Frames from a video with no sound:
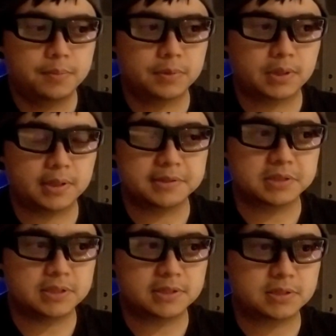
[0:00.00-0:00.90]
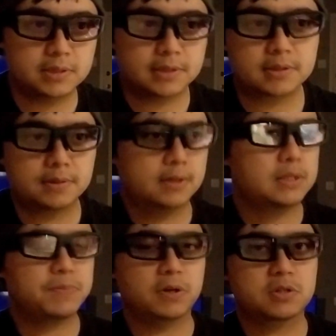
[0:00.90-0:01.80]
because
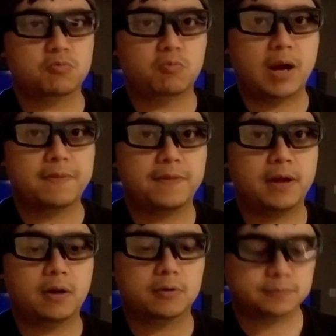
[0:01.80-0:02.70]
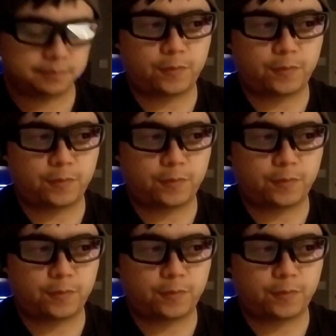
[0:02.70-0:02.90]
it's up there, it's right there.